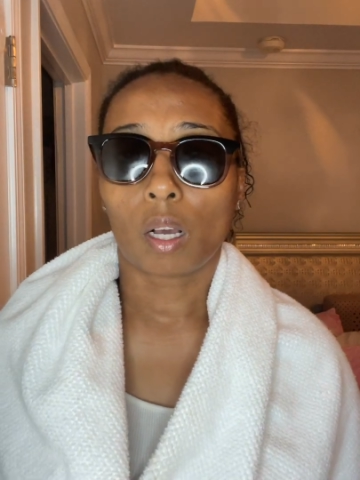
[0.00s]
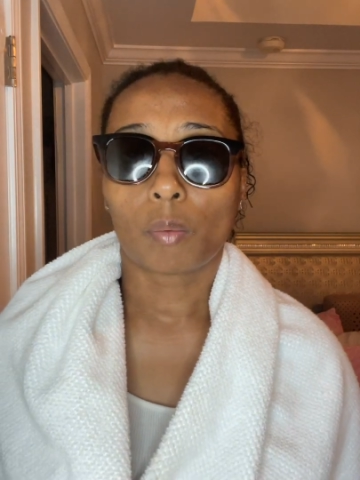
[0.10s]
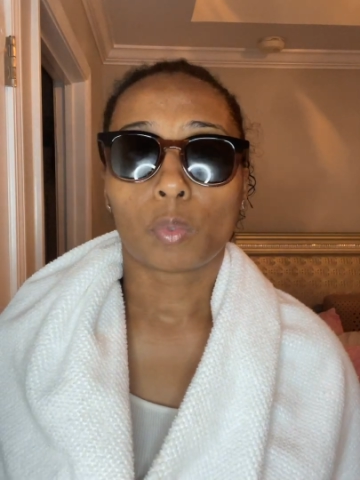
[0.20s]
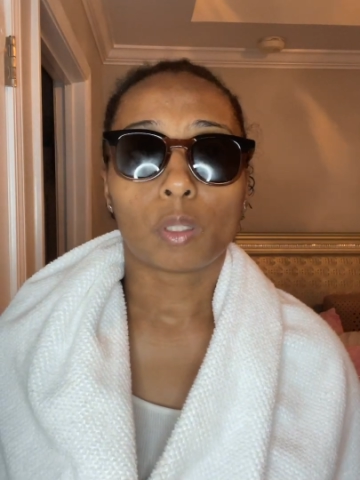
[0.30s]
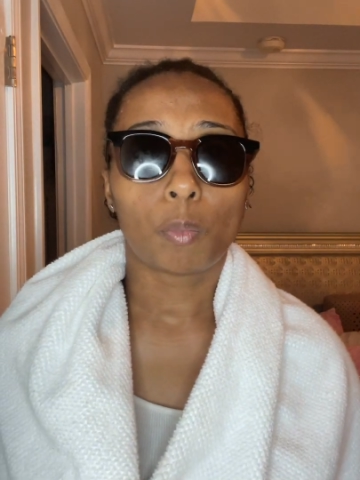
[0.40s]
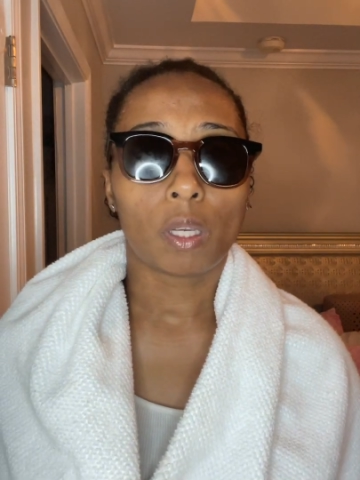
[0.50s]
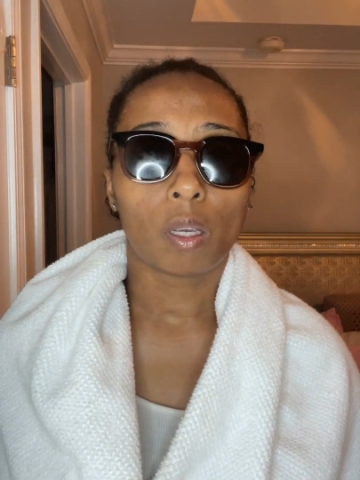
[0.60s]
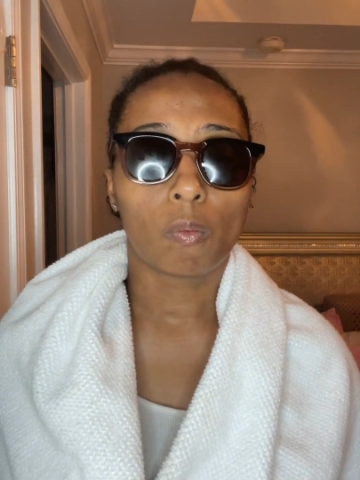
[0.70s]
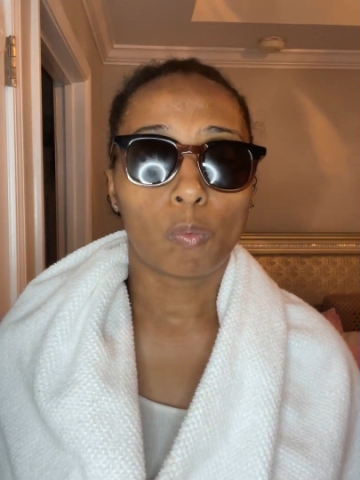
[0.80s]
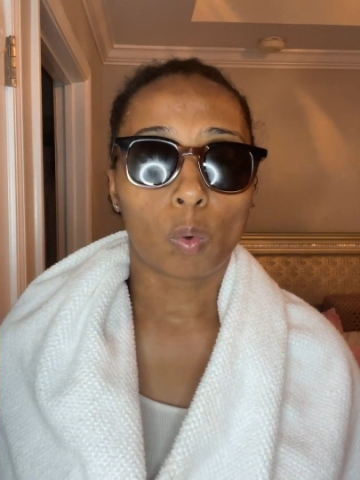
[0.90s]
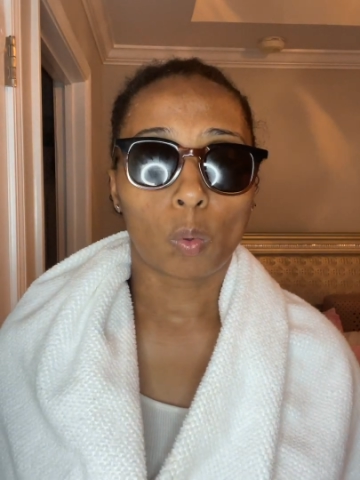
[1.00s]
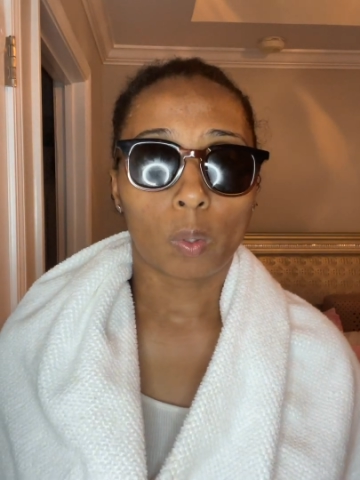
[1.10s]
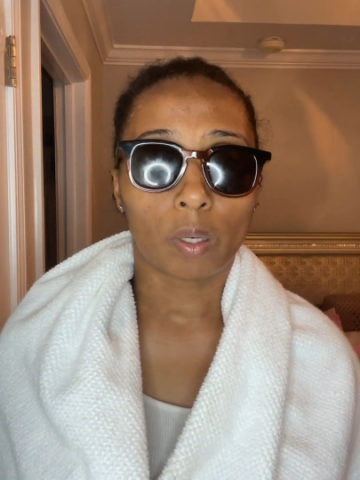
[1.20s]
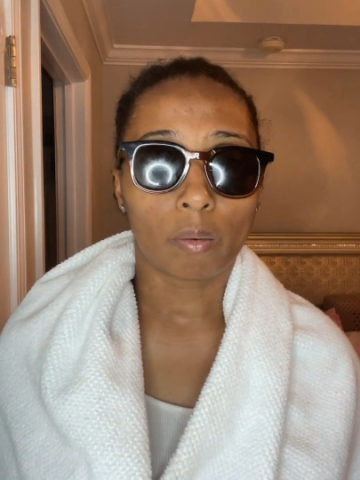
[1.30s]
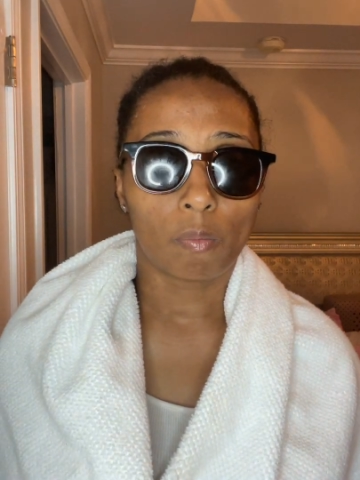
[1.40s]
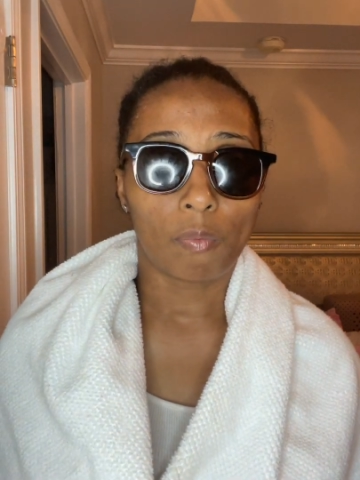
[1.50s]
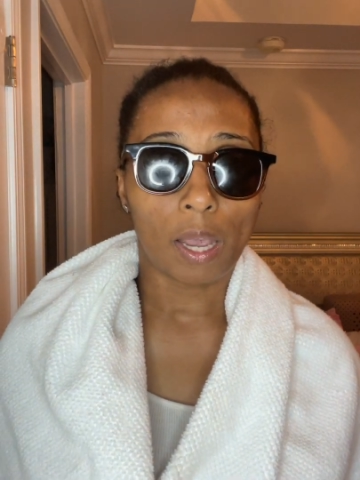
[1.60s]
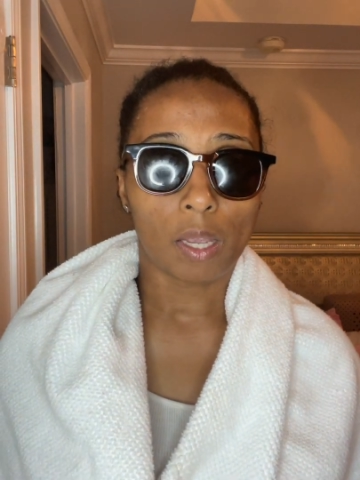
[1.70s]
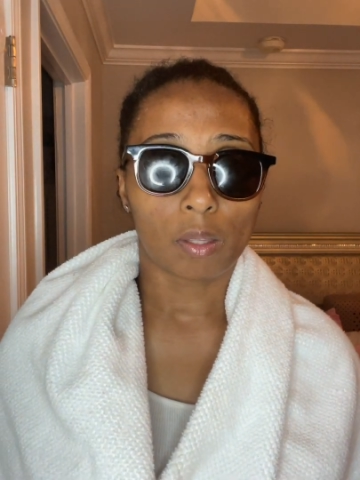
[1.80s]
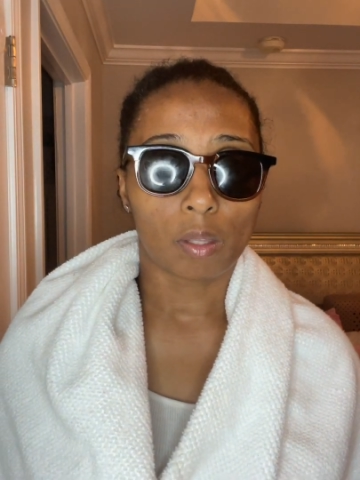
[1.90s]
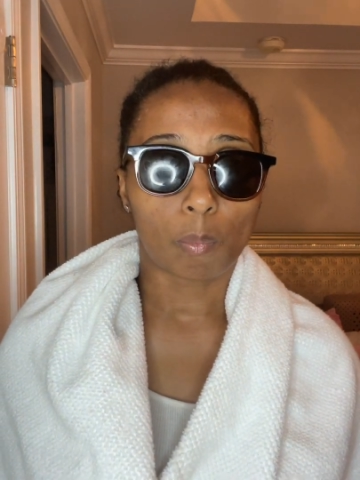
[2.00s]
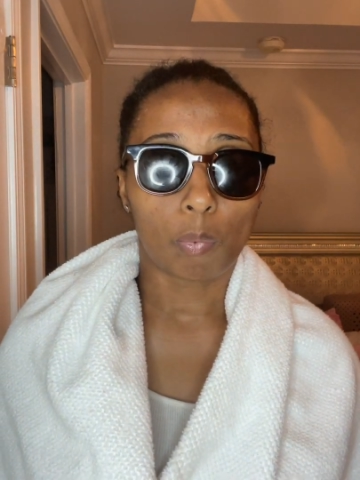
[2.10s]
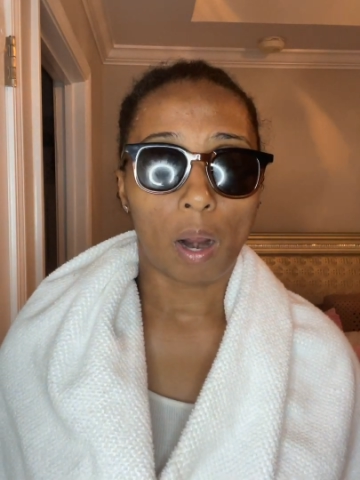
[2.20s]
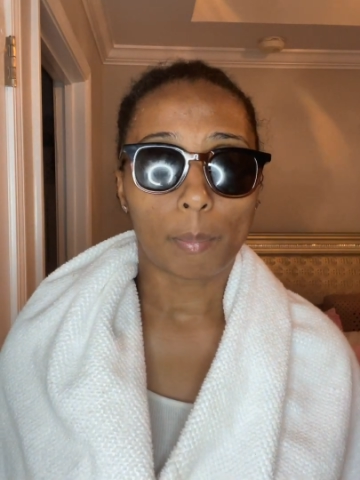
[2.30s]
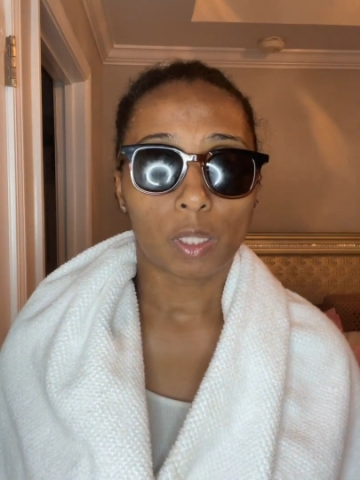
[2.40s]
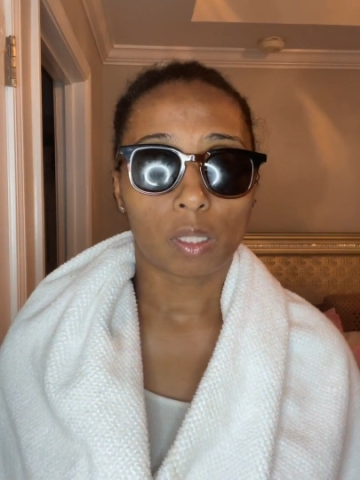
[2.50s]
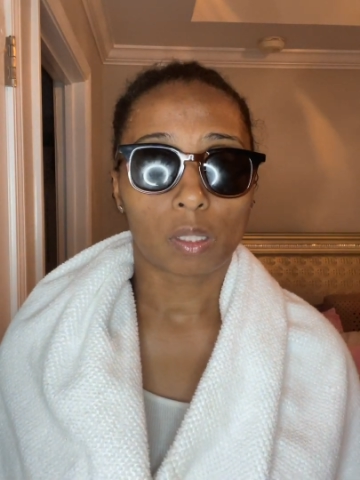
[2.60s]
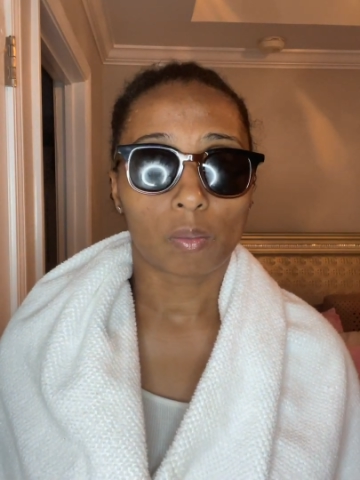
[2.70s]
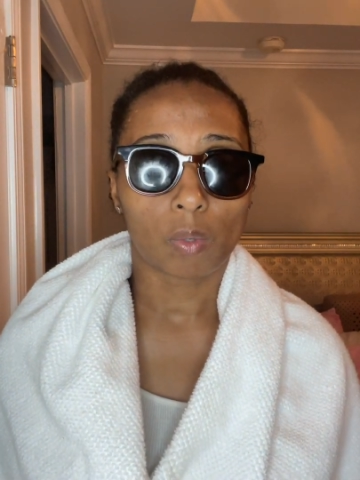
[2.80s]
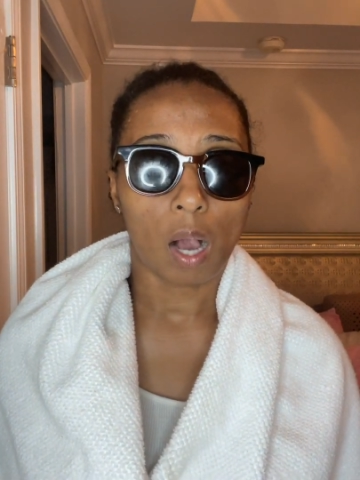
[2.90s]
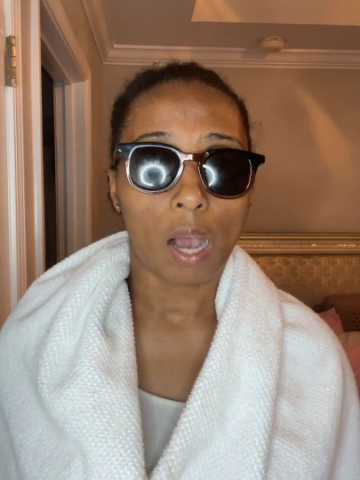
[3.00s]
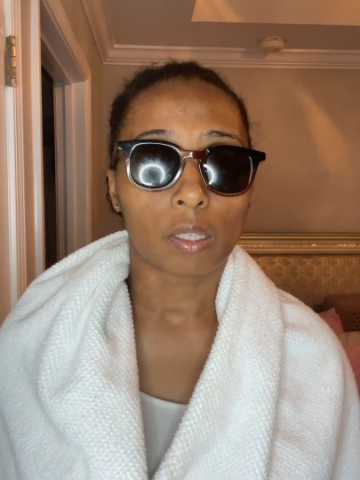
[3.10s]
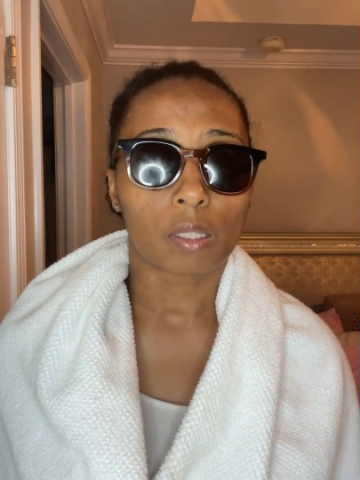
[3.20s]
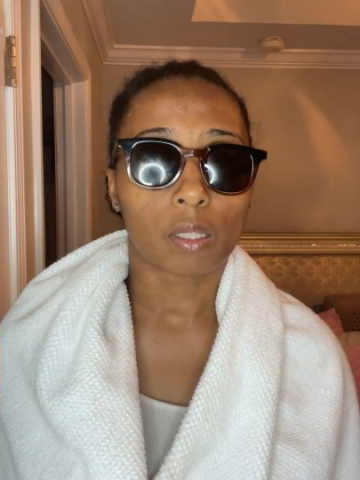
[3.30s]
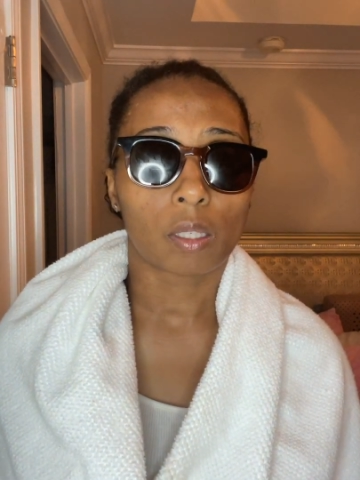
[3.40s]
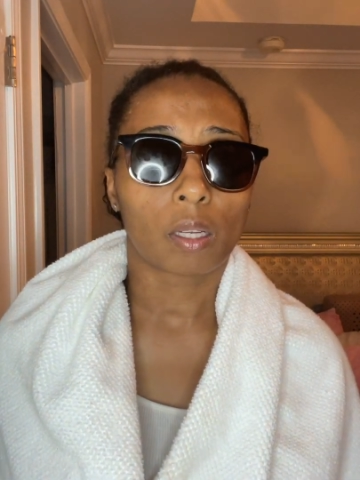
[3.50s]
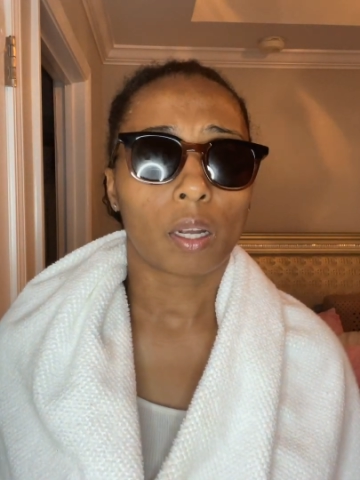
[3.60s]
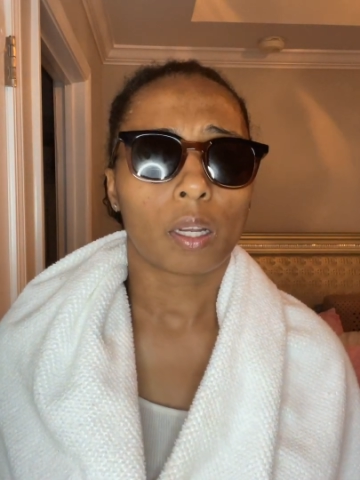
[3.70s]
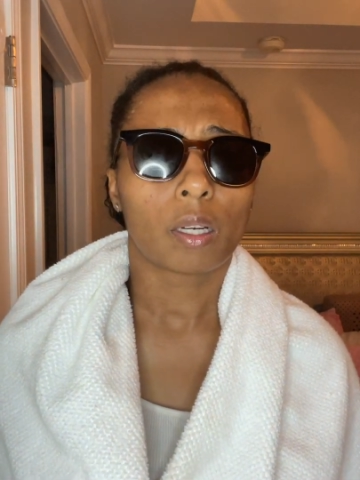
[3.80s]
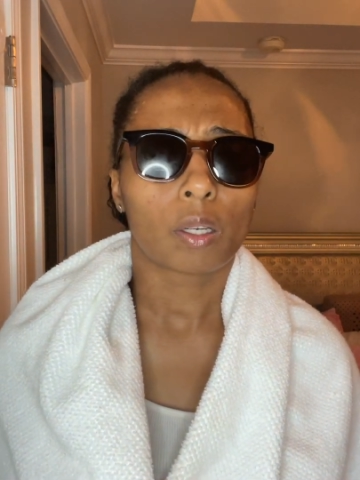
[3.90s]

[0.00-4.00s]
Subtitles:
speaking forward in faith the promises of God and declaring and